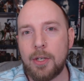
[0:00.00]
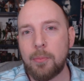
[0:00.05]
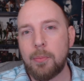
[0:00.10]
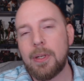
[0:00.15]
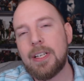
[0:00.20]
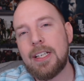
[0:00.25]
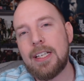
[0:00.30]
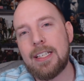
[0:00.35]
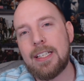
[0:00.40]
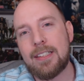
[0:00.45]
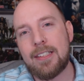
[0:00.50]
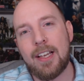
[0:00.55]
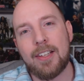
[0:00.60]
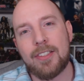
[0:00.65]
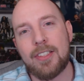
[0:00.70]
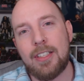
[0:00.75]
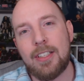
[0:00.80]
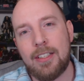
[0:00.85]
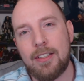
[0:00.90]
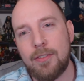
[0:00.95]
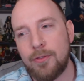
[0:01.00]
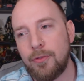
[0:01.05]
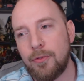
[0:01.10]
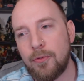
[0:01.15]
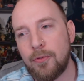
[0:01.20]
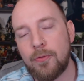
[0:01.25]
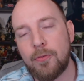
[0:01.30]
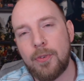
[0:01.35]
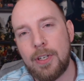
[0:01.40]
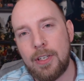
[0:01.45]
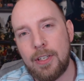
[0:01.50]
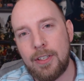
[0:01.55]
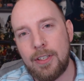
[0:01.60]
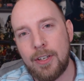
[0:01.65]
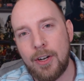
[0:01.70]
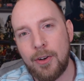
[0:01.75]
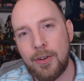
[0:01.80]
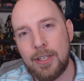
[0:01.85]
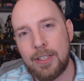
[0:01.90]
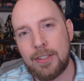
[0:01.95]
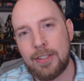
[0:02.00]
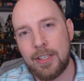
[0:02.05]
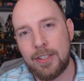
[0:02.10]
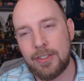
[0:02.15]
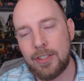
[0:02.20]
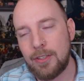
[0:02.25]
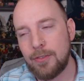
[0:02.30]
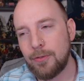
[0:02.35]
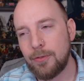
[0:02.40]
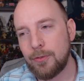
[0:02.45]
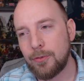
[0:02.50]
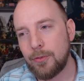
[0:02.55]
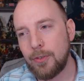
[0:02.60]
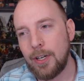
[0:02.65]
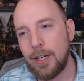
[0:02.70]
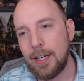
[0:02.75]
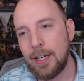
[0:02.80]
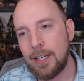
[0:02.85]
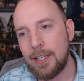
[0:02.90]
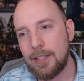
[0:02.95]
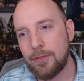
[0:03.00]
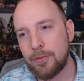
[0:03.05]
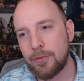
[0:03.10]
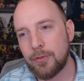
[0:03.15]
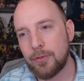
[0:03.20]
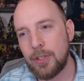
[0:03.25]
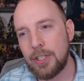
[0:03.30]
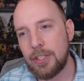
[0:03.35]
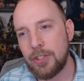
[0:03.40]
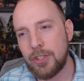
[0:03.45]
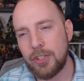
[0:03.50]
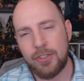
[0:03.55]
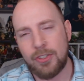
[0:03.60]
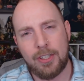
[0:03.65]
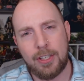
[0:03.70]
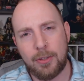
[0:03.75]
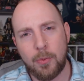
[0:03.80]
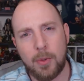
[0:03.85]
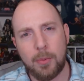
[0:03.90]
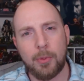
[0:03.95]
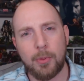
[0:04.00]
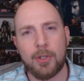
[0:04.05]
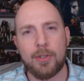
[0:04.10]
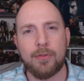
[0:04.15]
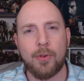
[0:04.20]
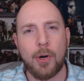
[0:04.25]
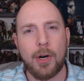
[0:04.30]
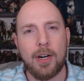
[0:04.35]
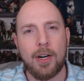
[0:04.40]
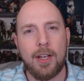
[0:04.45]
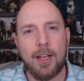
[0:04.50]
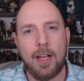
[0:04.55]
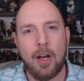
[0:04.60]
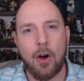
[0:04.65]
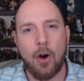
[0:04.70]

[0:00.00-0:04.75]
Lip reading: But it doesn't infringe, is that the word I'm looking for,